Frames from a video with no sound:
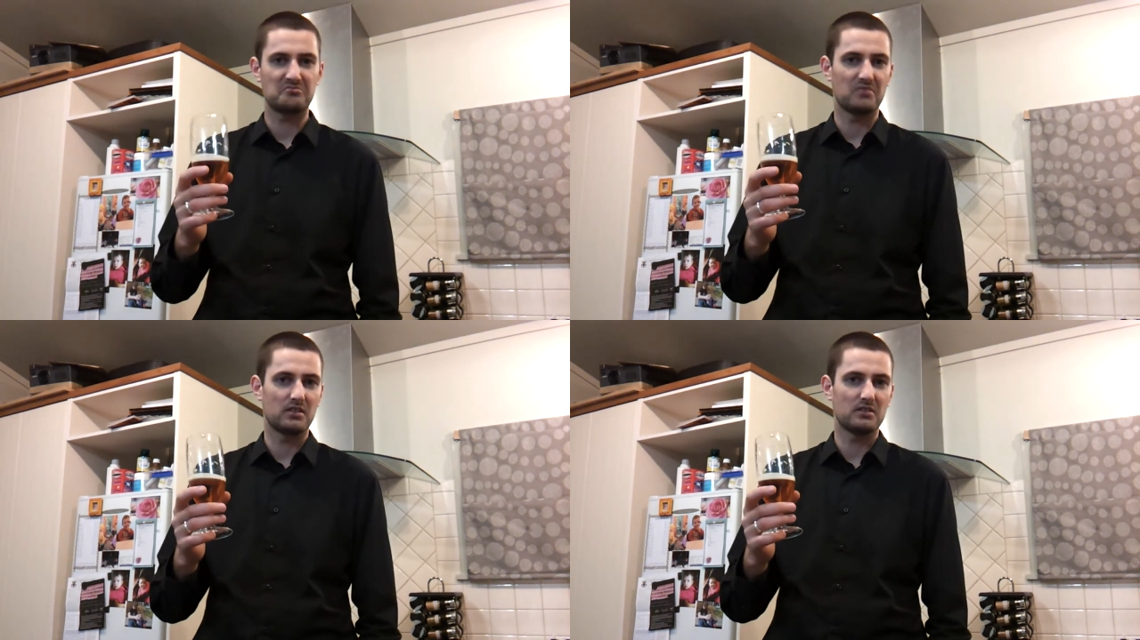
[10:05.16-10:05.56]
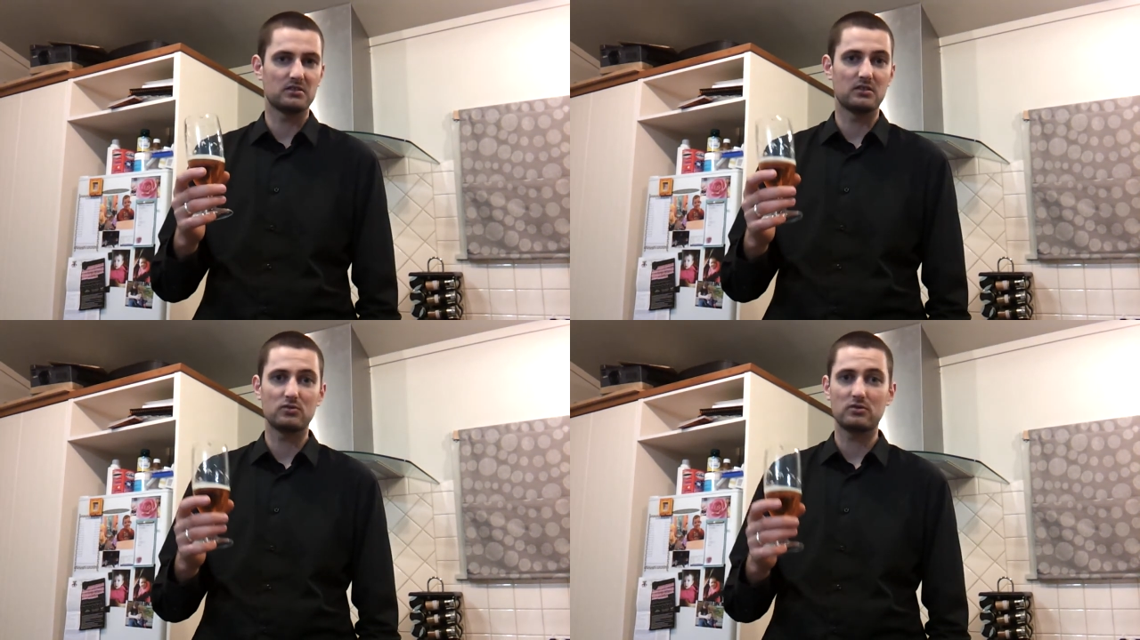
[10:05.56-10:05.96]
it's an
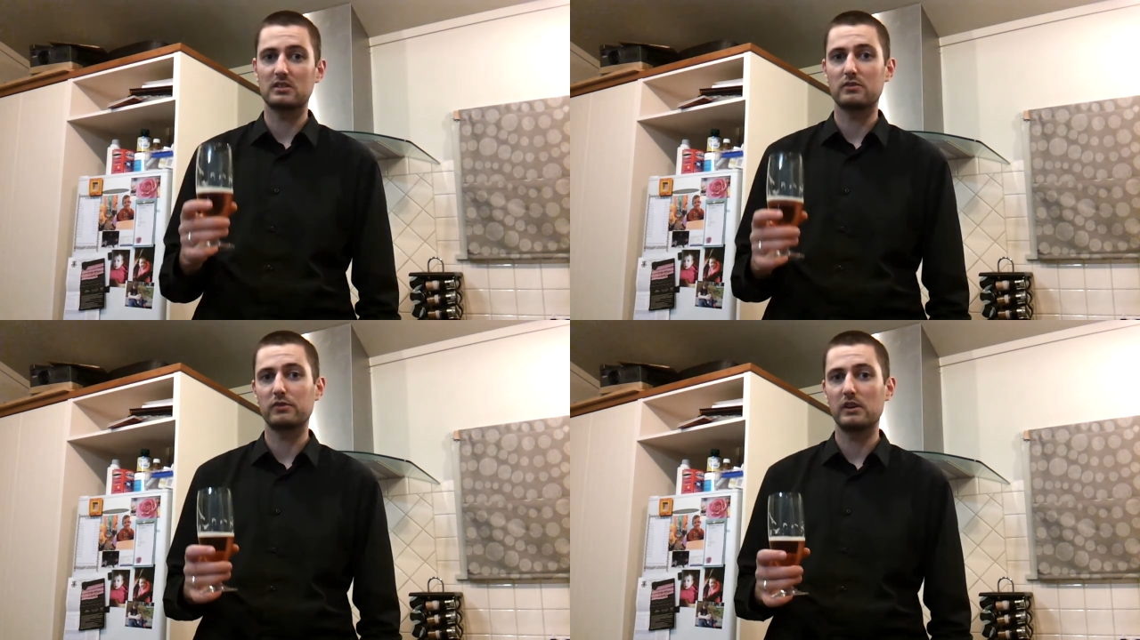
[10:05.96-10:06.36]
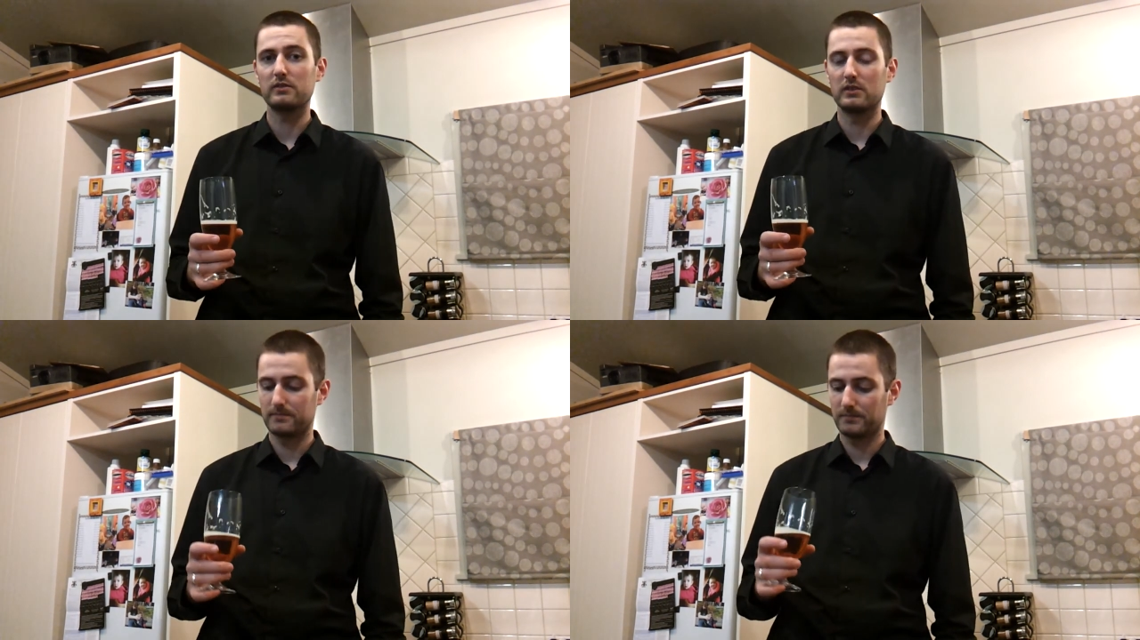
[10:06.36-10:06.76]
interesting
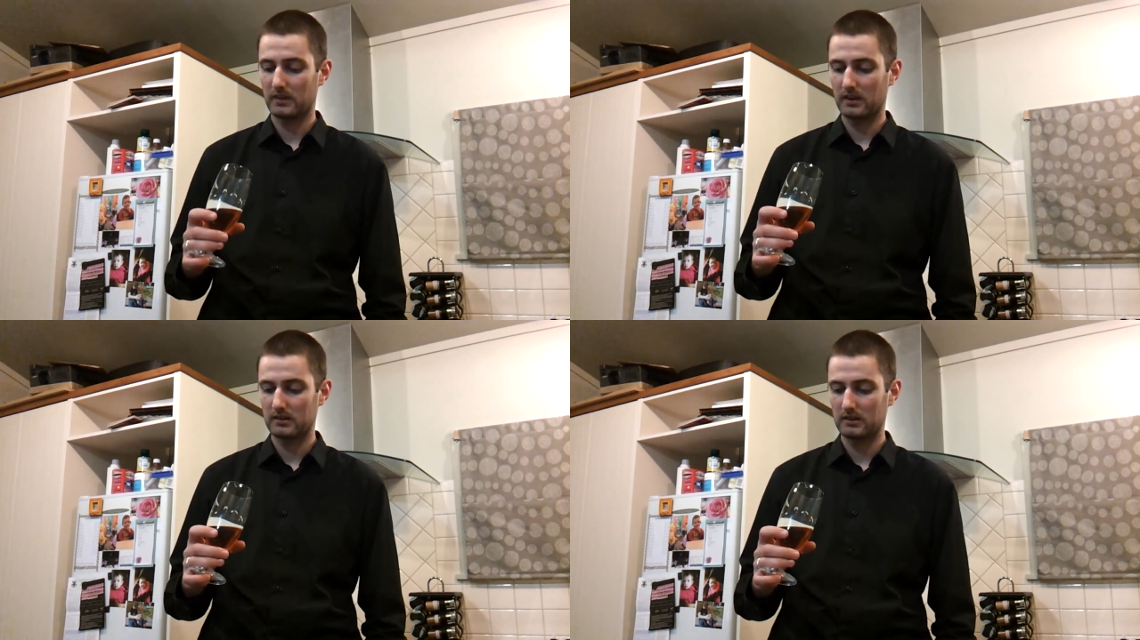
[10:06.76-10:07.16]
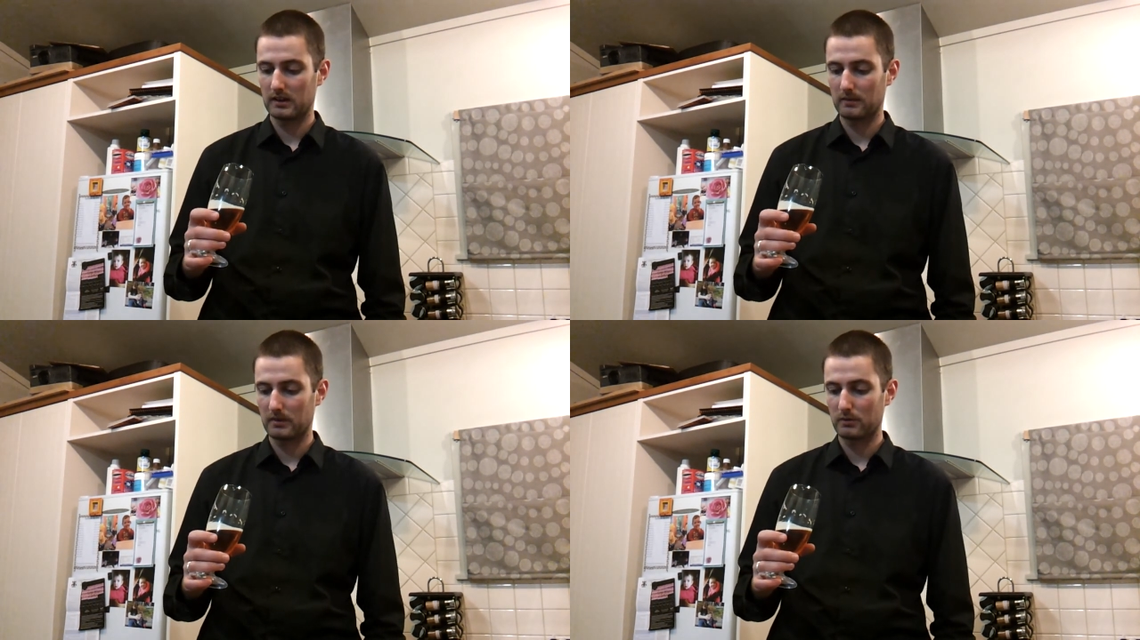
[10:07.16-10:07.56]
flavour and
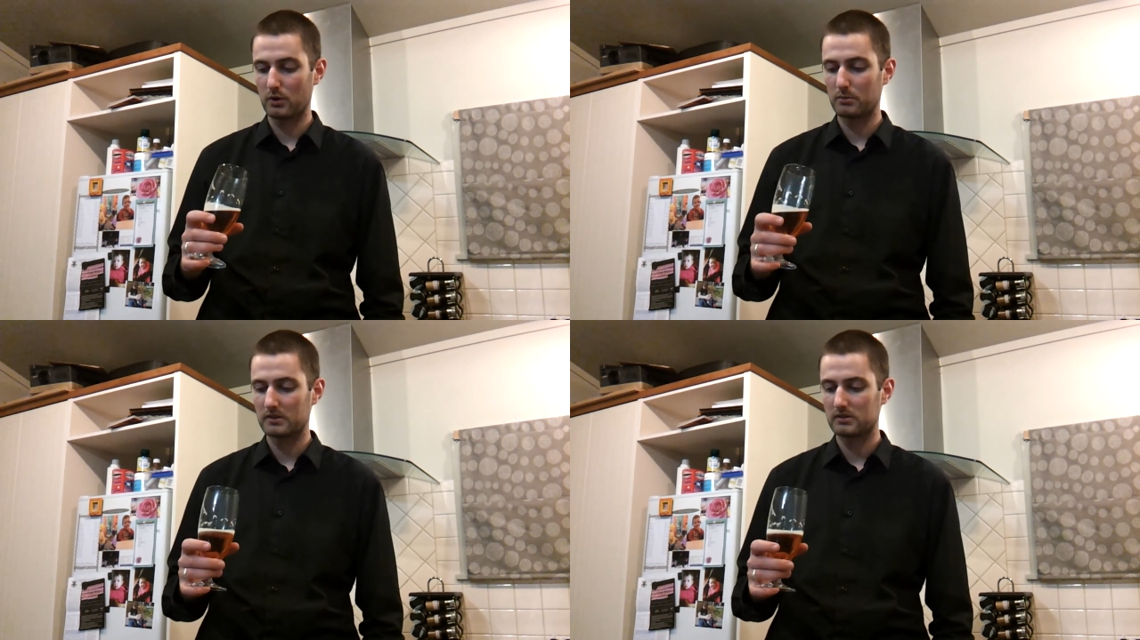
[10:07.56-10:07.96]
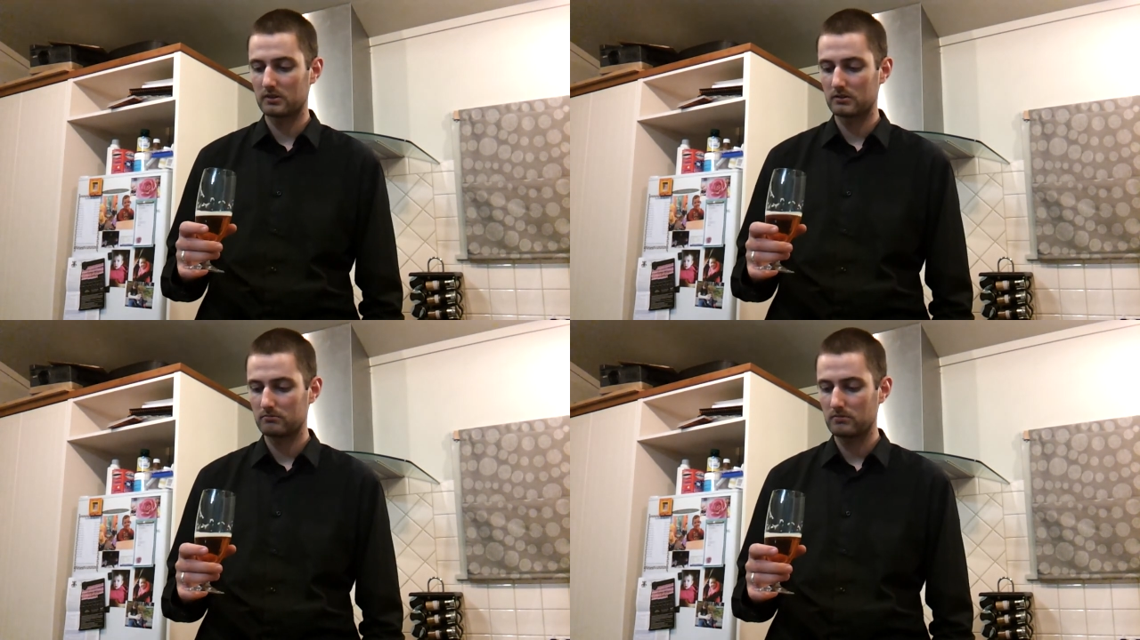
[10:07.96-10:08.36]
aroma,
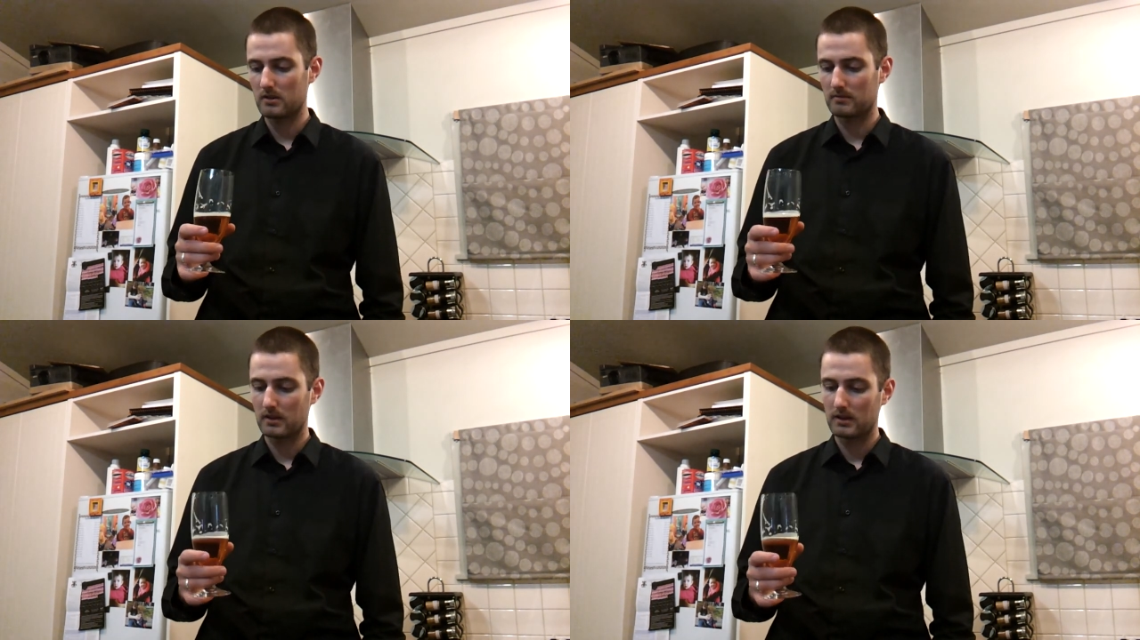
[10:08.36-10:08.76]
so yeah,